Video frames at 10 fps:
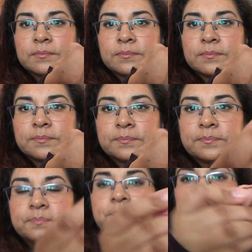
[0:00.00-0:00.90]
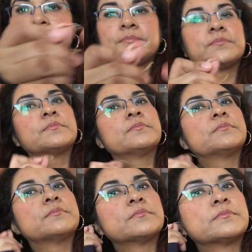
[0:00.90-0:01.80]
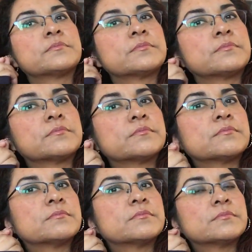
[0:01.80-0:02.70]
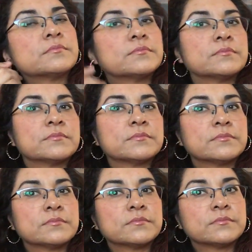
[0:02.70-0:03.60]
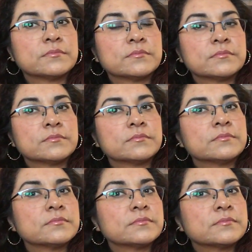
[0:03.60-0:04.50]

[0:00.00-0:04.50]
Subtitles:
Nobody speaks.